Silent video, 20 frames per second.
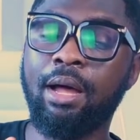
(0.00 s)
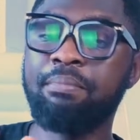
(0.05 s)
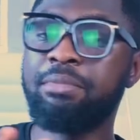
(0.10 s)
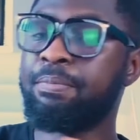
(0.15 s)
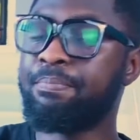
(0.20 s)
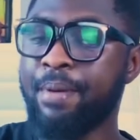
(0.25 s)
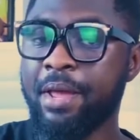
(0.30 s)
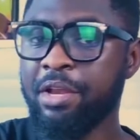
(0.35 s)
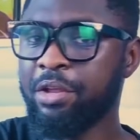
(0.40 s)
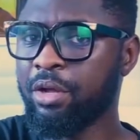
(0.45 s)

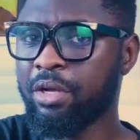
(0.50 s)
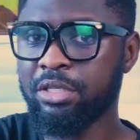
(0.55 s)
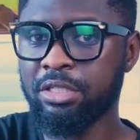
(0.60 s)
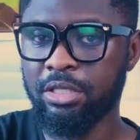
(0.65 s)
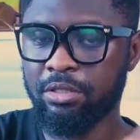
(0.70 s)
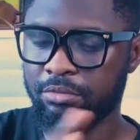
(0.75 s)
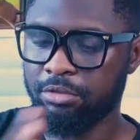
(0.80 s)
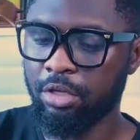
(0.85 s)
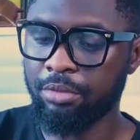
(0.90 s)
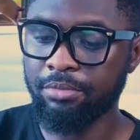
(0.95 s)
Depending on
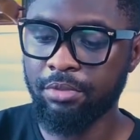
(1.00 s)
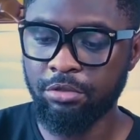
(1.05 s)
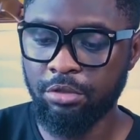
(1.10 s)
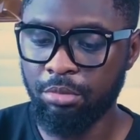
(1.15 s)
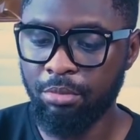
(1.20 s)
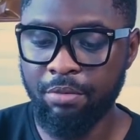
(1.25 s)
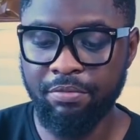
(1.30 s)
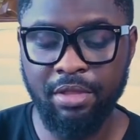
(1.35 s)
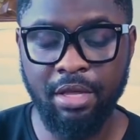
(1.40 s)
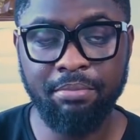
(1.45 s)

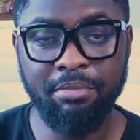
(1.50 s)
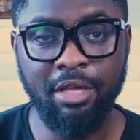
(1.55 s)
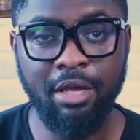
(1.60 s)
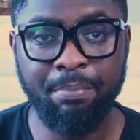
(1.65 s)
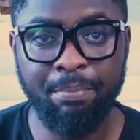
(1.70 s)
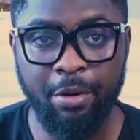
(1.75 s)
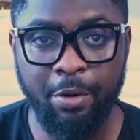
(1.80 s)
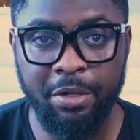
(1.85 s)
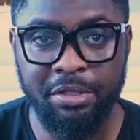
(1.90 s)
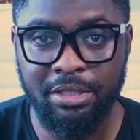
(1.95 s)
some of them, their
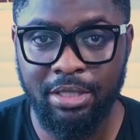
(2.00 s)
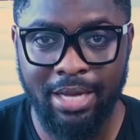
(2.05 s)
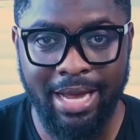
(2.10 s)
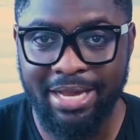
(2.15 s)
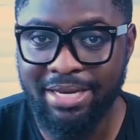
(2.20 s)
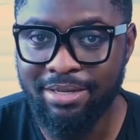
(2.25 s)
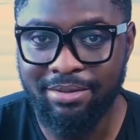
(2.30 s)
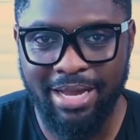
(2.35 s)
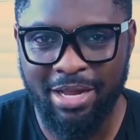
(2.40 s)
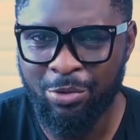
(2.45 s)
parents,
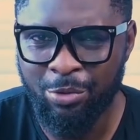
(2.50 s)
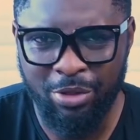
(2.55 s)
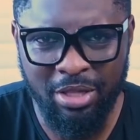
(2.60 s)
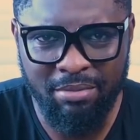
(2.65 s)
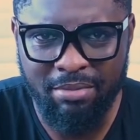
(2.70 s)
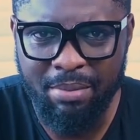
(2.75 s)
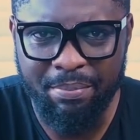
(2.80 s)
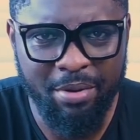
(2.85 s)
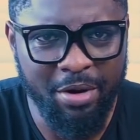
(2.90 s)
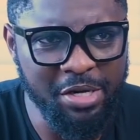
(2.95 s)
I don't
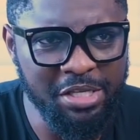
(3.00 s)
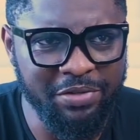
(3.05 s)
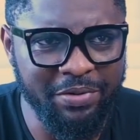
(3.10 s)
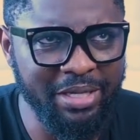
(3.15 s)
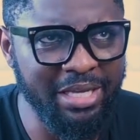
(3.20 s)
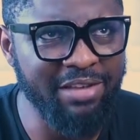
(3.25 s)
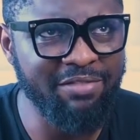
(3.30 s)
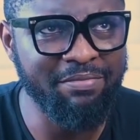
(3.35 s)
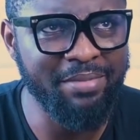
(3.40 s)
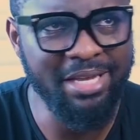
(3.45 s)
think my parents
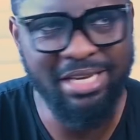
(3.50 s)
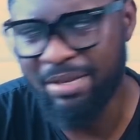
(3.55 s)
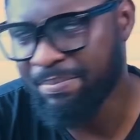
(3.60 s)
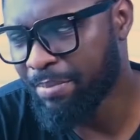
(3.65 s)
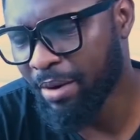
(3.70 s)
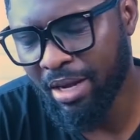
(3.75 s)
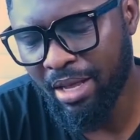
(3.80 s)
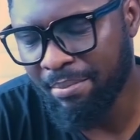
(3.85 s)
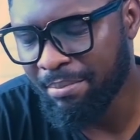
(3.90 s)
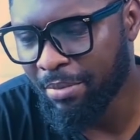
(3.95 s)
ever give me any
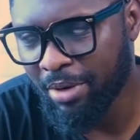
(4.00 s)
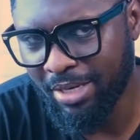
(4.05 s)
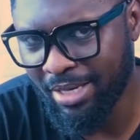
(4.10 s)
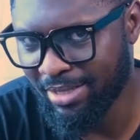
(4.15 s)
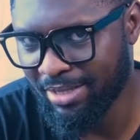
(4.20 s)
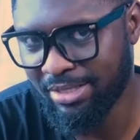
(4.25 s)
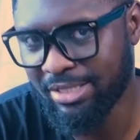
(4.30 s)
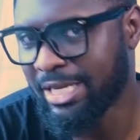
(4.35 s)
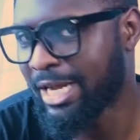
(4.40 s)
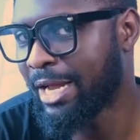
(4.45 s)
pocket money
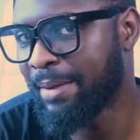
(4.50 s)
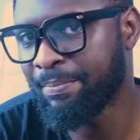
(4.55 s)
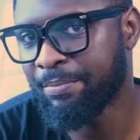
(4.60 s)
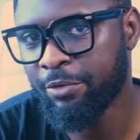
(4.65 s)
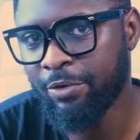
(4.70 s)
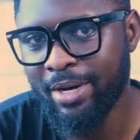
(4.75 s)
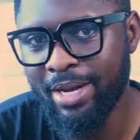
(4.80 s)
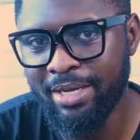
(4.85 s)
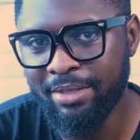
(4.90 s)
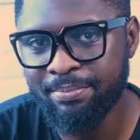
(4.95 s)
at the time,
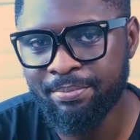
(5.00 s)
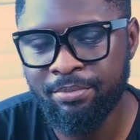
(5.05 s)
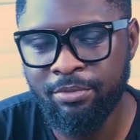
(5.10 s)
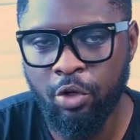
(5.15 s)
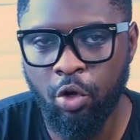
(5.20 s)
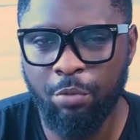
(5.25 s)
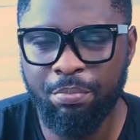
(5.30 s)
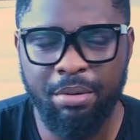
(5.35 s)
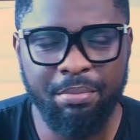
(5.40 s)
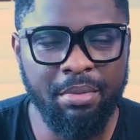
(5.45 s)
right?
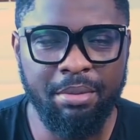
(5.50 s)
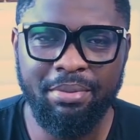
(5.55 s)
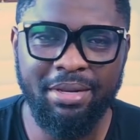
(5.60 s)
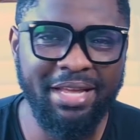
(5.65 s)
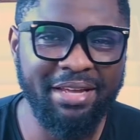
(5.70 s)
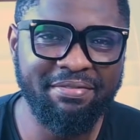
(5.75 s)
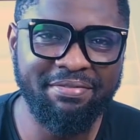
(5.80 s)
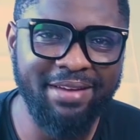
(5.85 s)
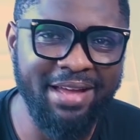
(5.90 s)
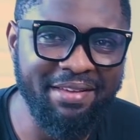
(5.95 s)
Or maybe
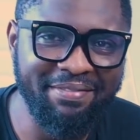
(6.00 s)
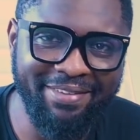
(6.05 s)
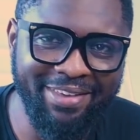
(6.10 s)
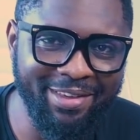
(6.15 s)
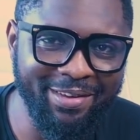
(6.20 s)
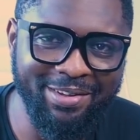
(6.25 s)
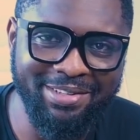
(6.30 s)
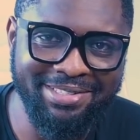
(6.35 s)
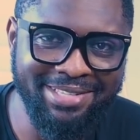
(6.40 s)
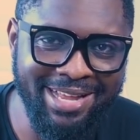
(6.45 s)
like
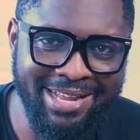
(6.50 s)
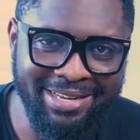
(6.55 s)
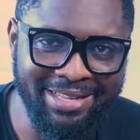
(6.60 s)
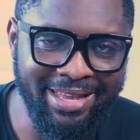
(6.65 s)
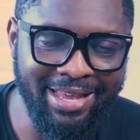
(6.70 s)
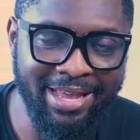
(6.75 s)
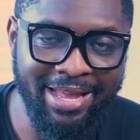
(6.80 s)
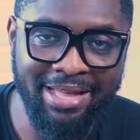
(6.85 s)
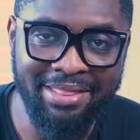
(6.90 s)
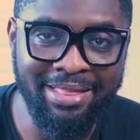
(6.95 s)
5K or
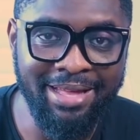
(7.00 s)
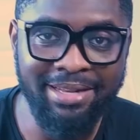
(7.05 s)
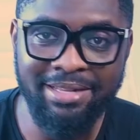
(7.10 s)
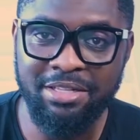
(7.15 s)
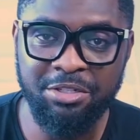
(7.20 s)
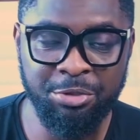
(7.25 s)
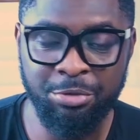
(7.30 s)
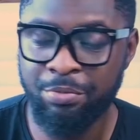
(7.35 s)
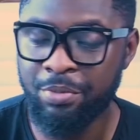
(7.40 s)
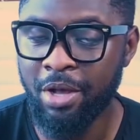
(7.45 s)
10K. And
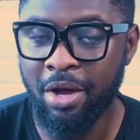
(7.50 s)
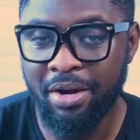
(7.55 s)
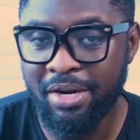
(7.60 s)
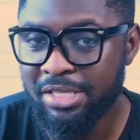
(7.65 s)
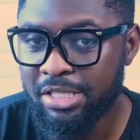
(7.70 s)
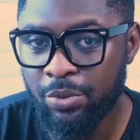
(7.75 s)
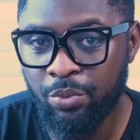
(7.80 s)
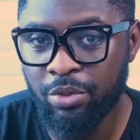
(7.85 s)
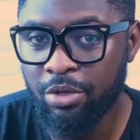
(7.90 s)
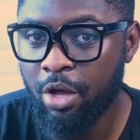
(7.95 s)
that, to be
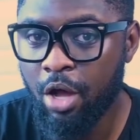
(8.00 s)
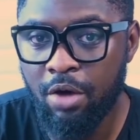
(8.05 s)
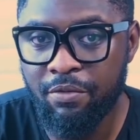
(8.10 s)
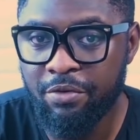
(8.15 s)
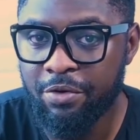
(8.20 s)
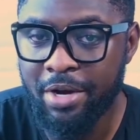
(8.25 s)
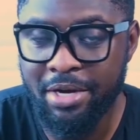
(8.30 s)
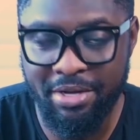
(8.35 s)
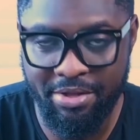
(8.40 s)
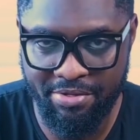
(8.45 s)
honest, it won't
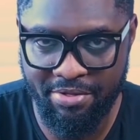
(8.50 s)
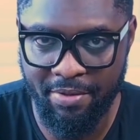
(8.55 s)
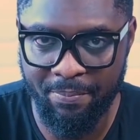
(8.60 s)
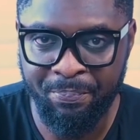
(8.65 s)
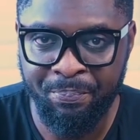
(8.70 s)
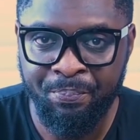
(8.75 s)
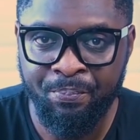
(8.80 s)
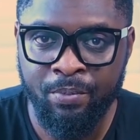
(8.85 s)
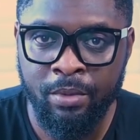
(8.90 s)
cover anything.